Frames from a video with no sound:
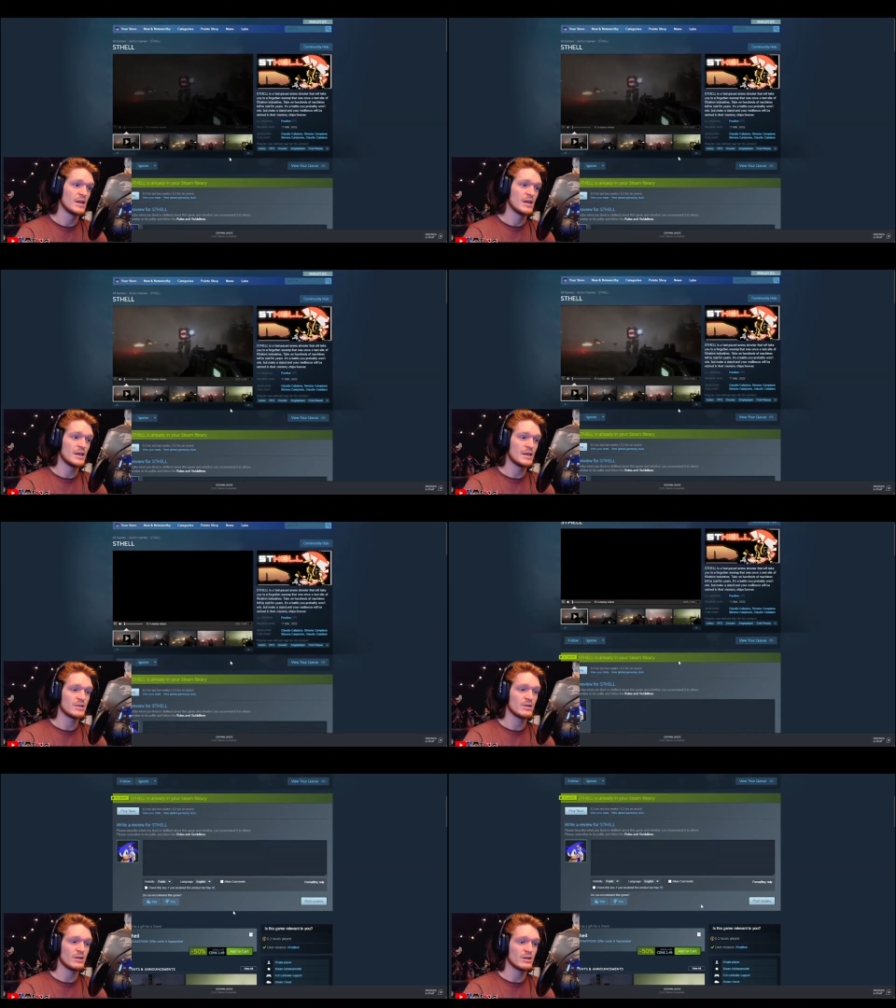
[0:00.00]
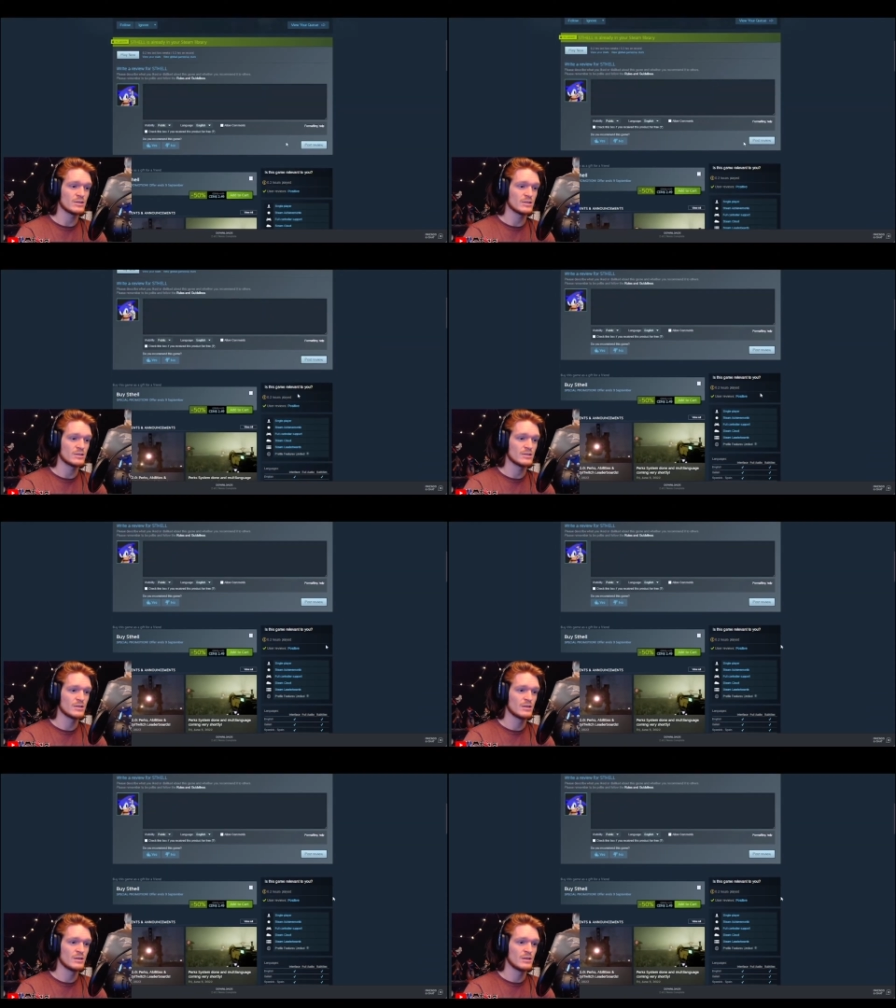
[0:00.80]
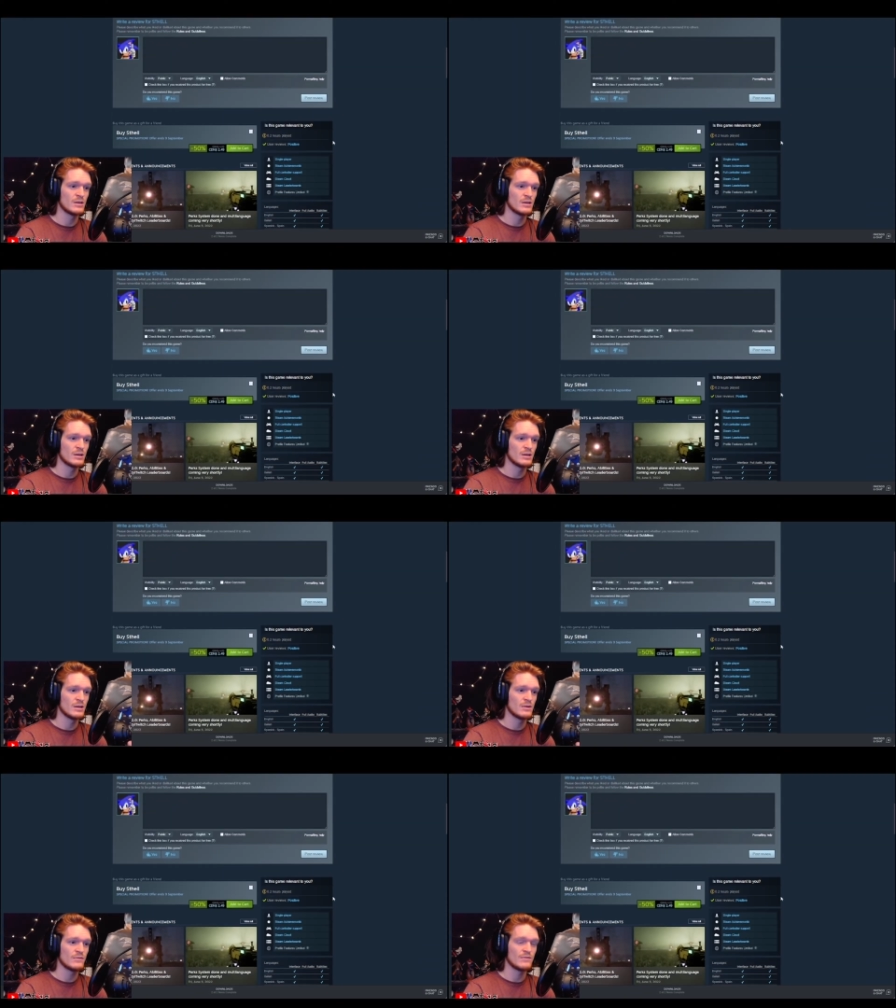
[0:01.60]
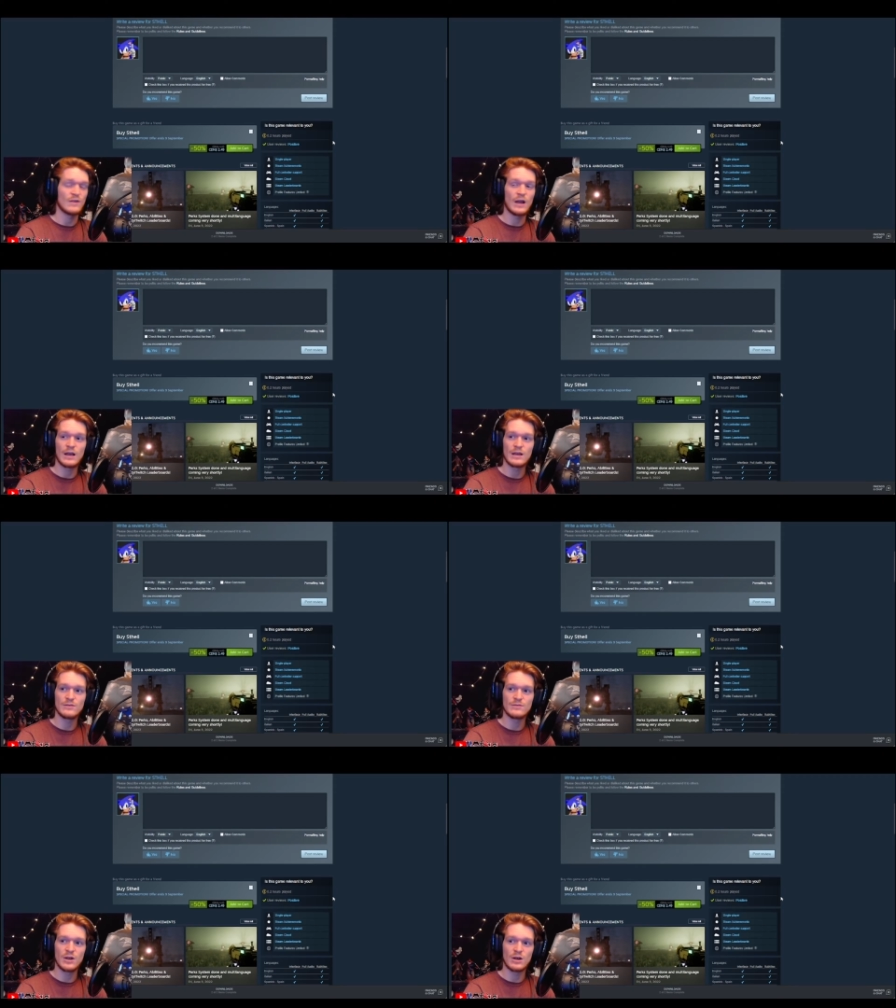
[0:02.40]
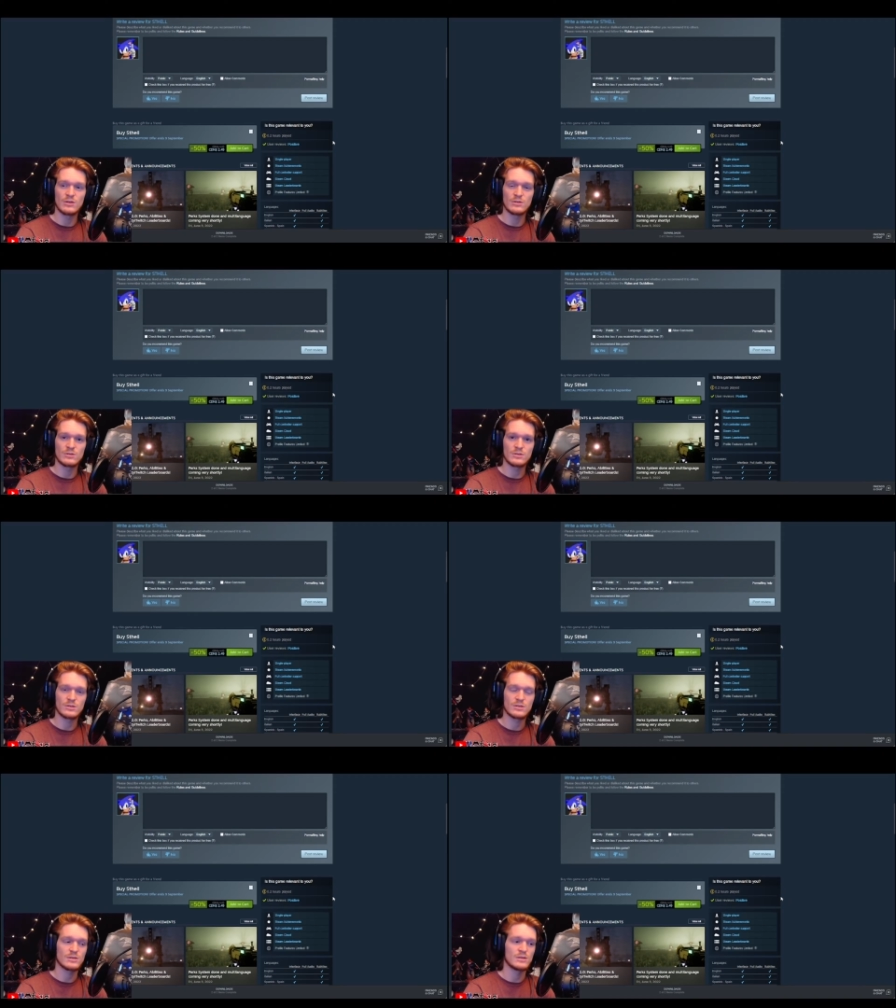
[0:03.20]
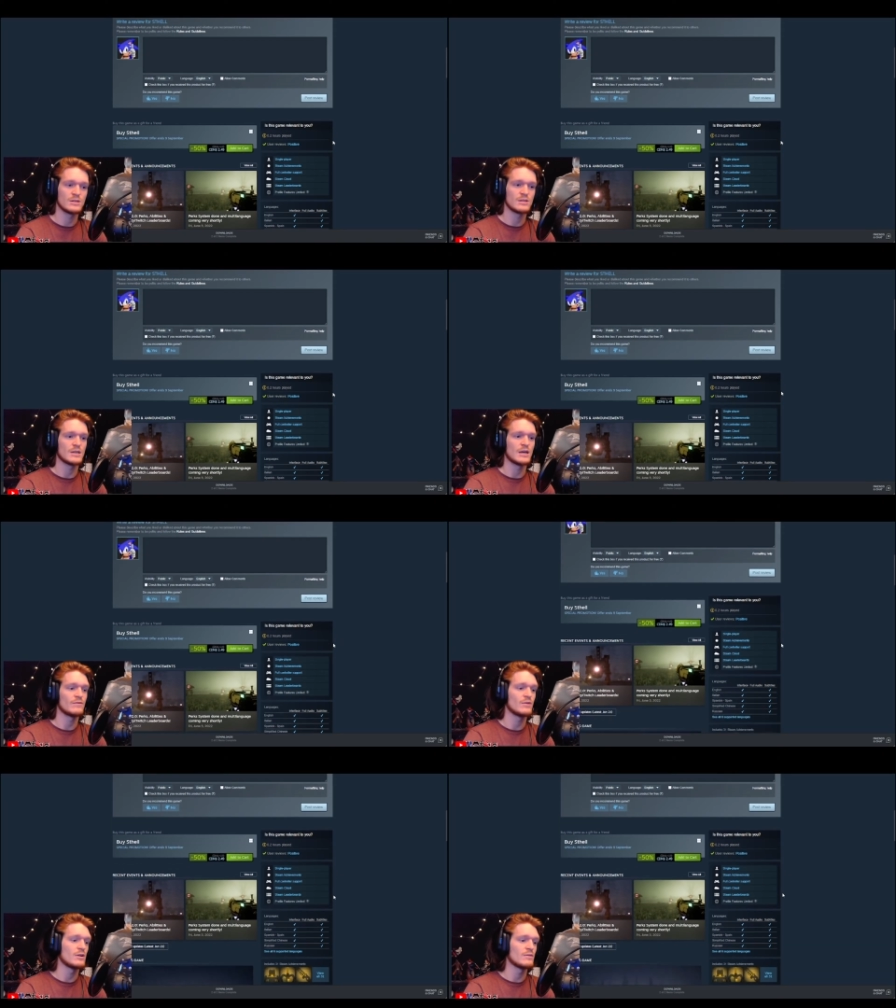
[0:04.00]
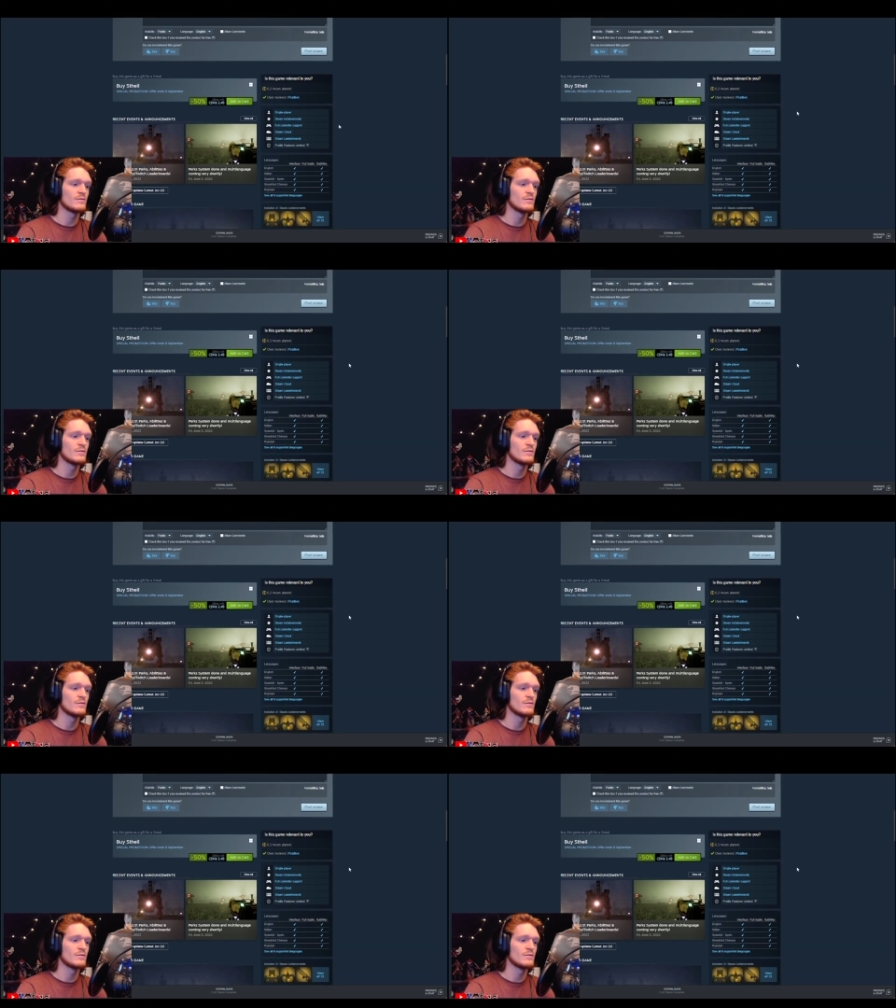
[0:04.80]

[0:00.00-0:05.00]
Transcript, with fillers: It costs five dollars, and it's half off.